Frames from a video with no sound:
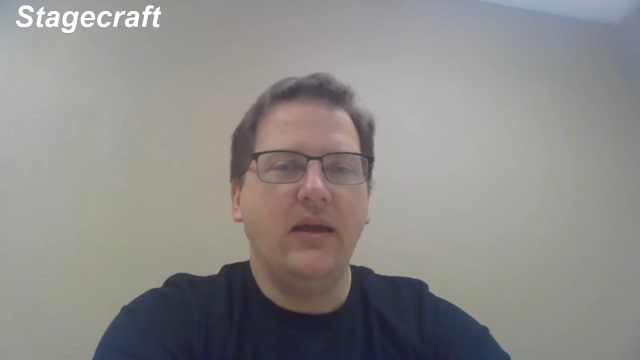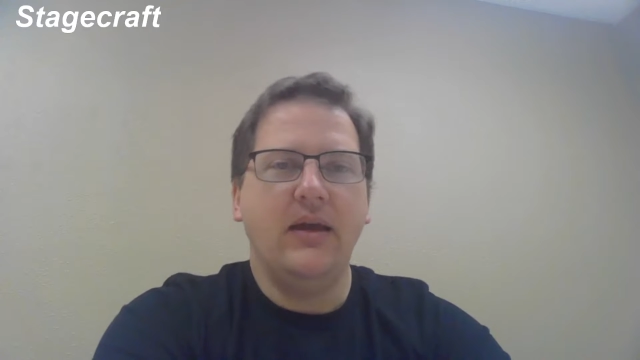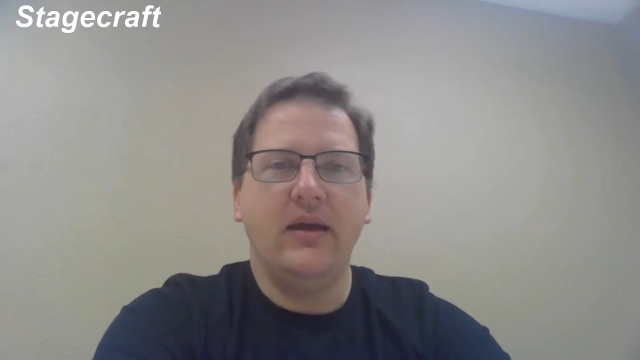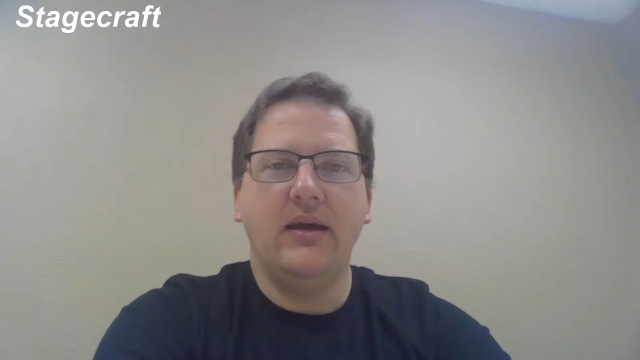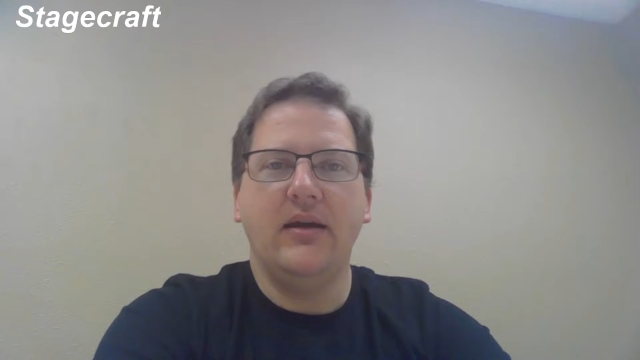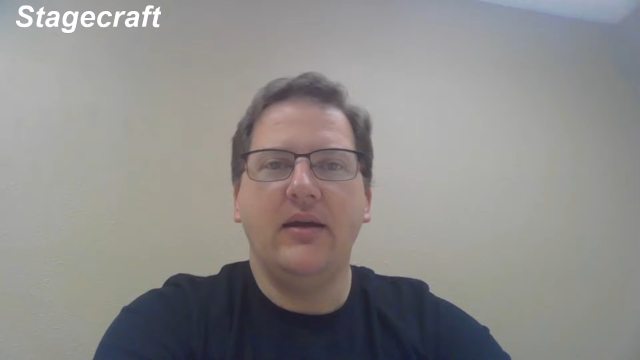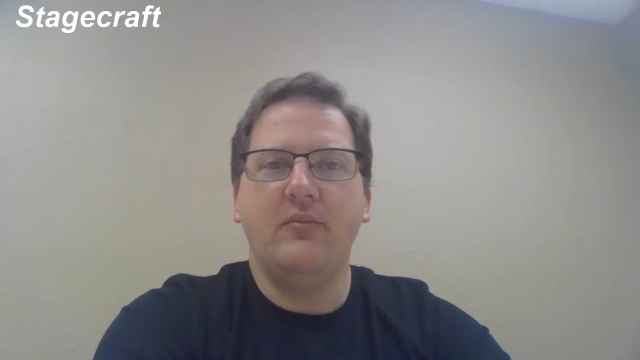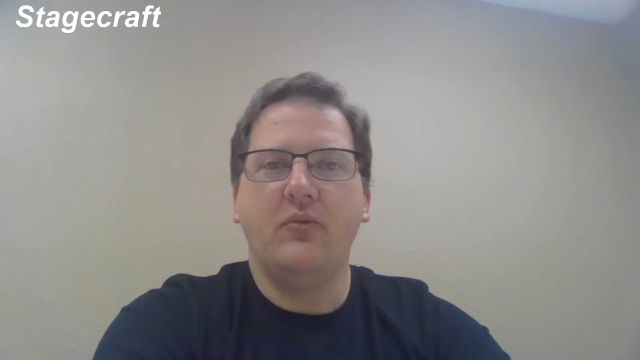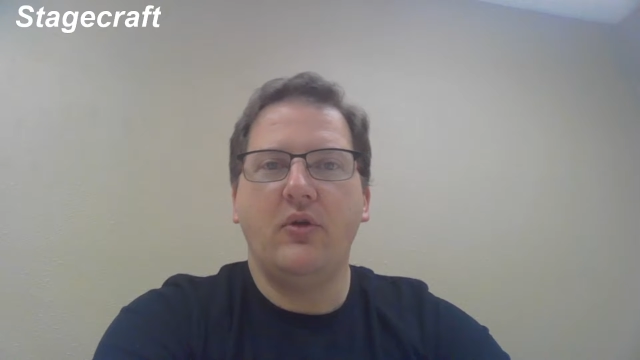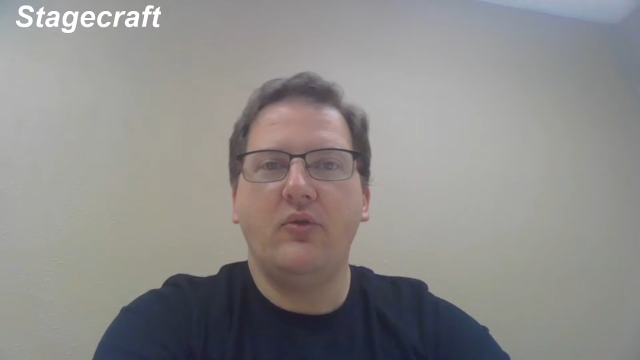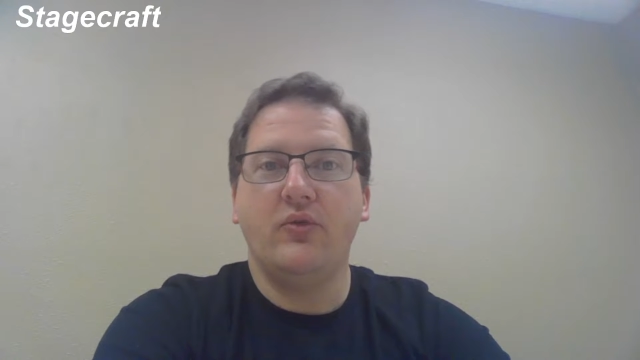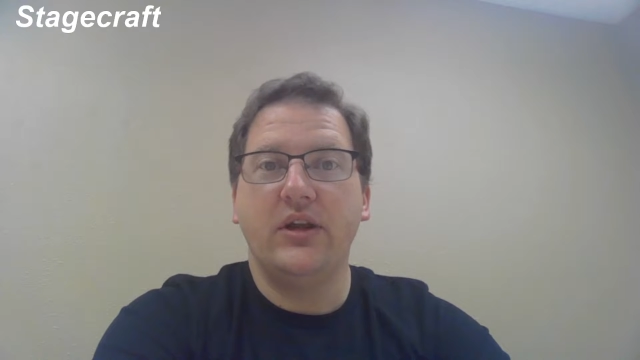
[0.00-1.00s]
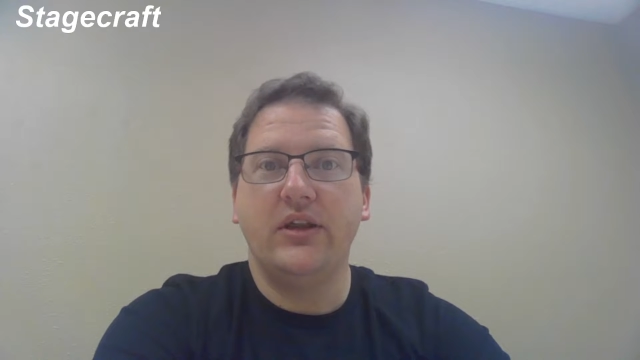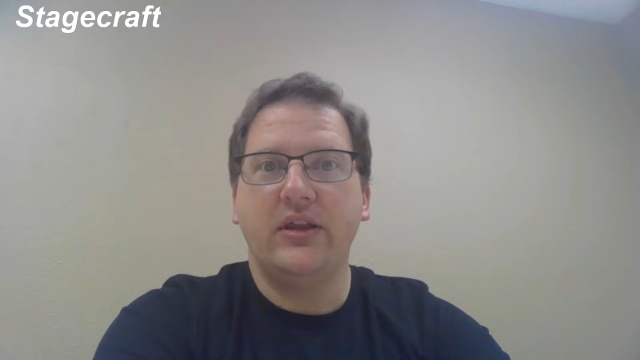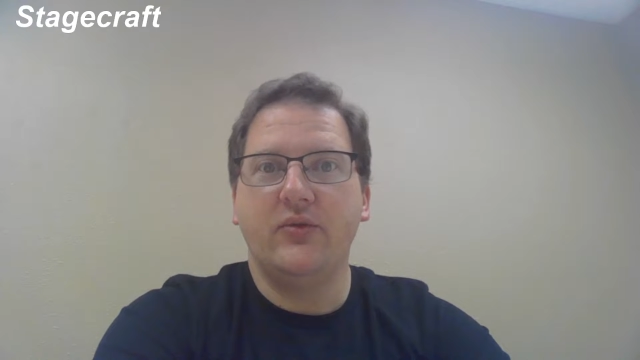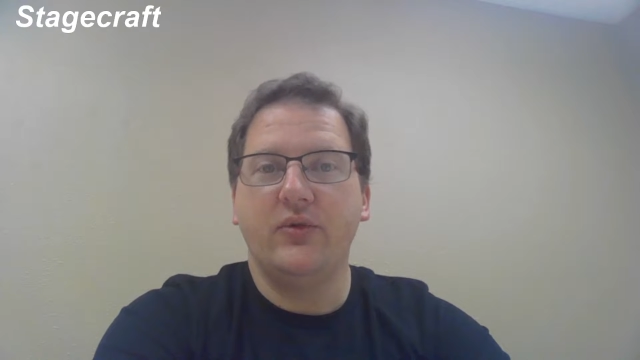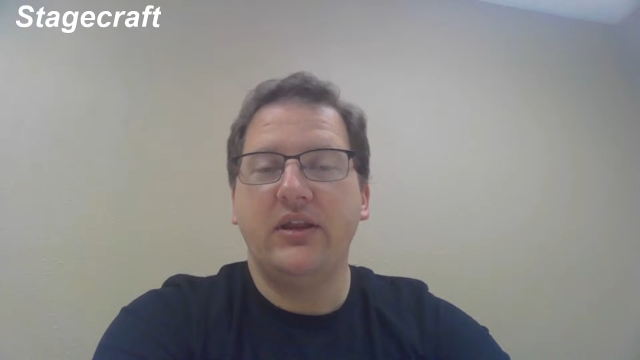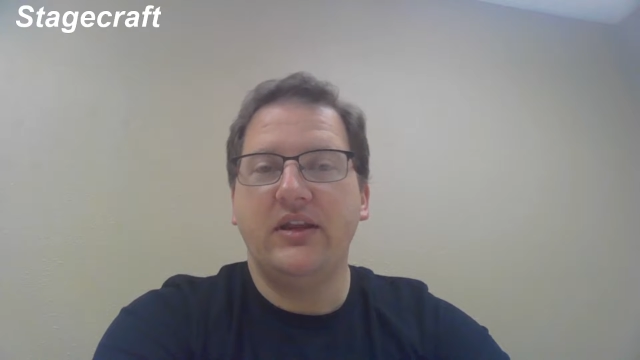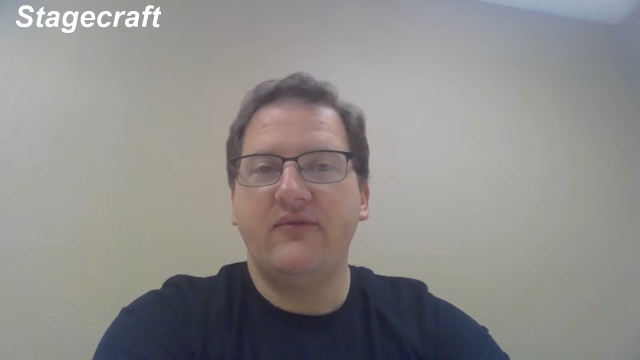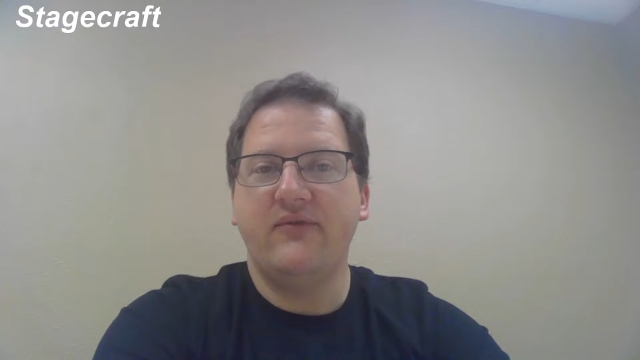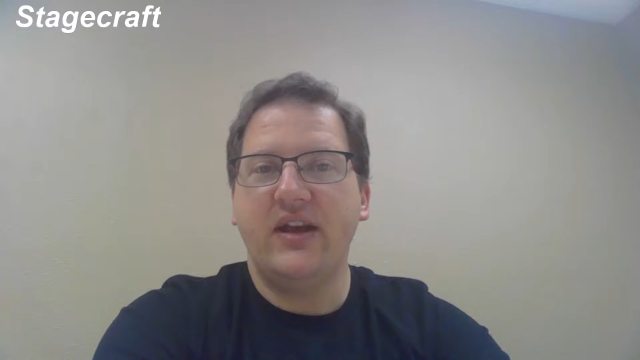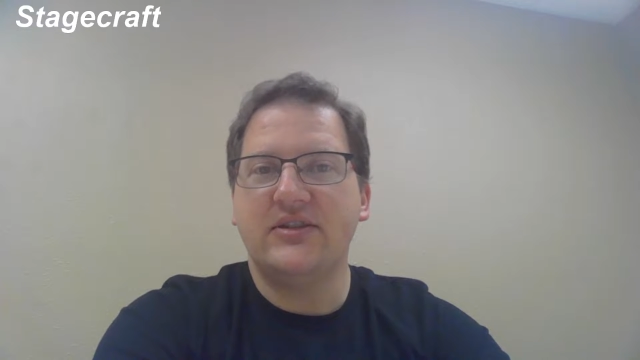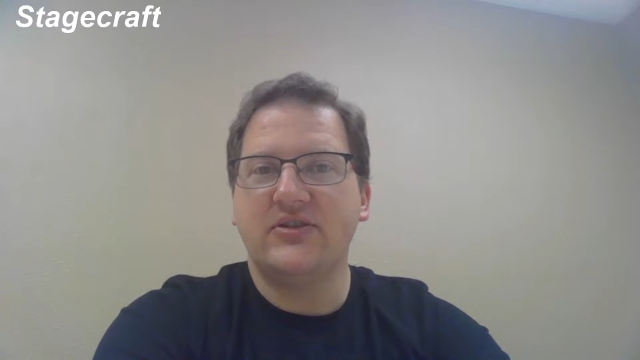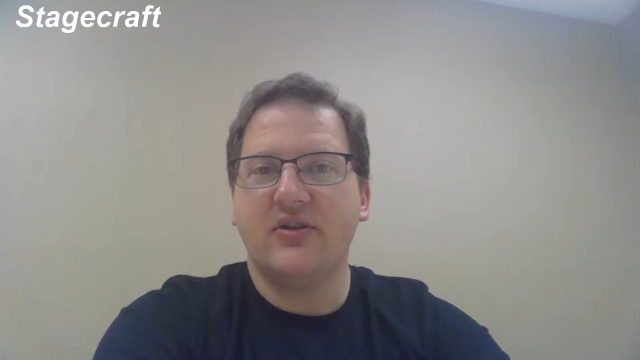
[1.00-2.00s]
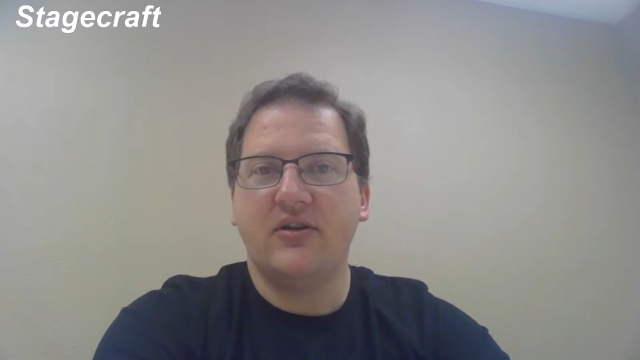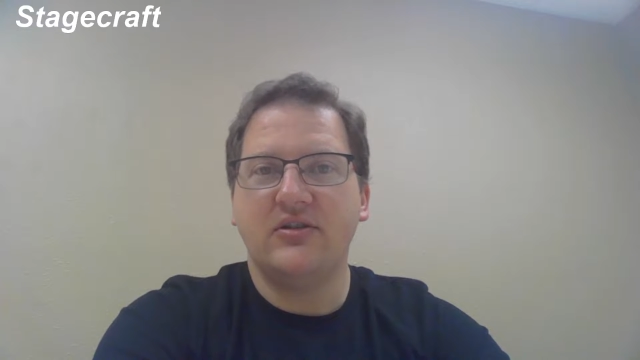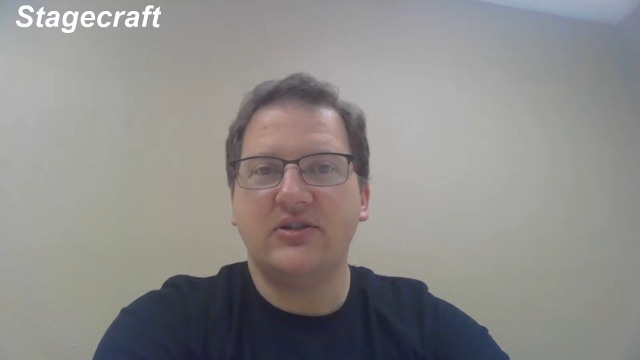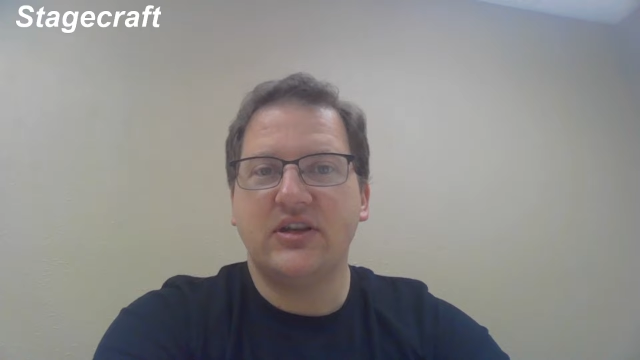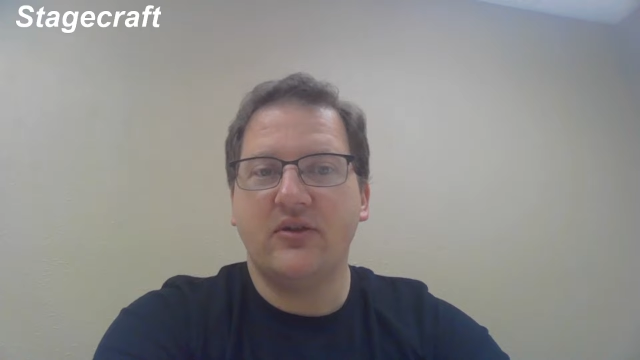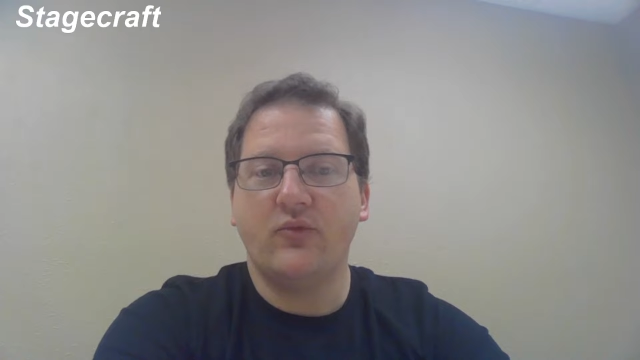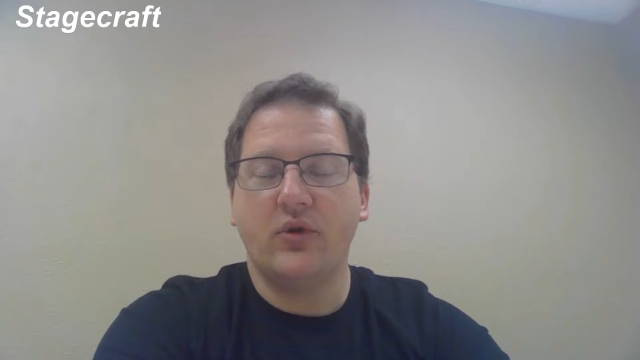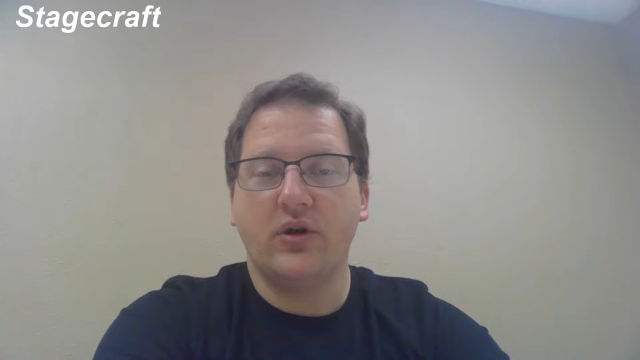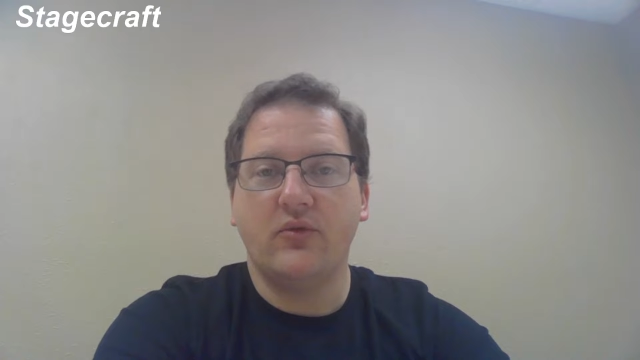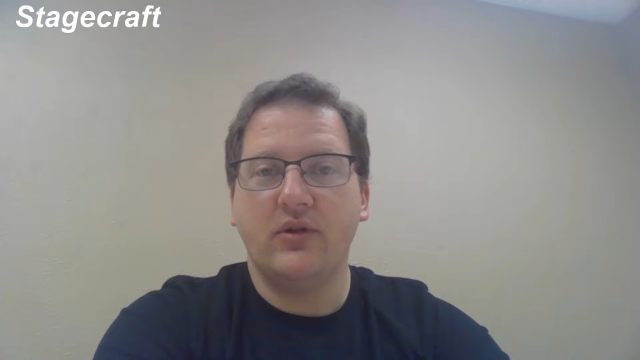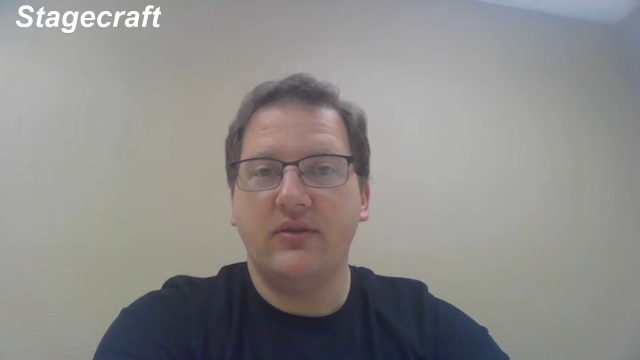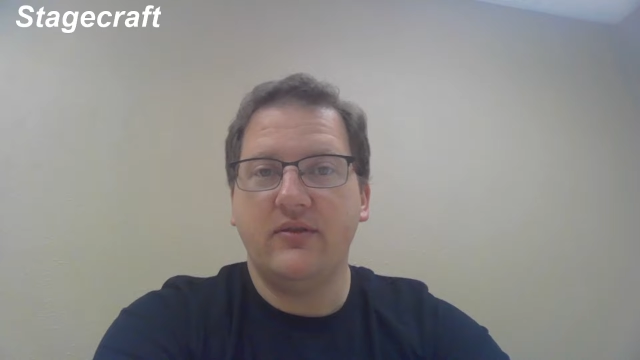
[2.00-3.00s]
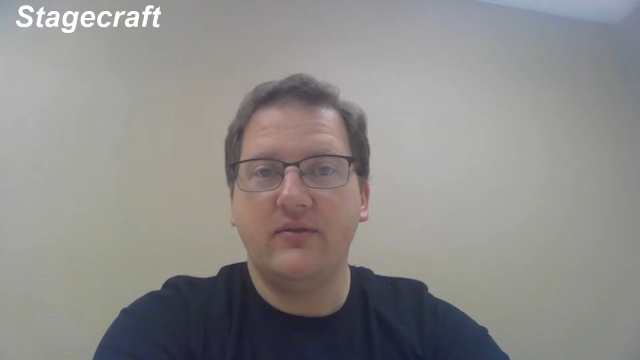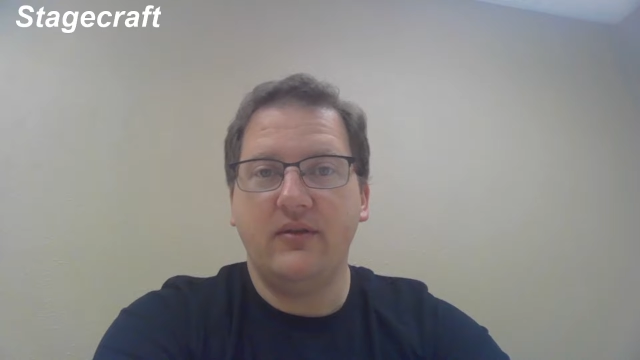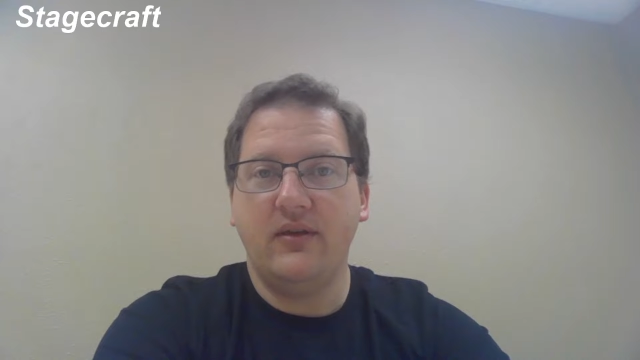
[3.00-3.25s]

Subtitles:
Really advanced artists can work with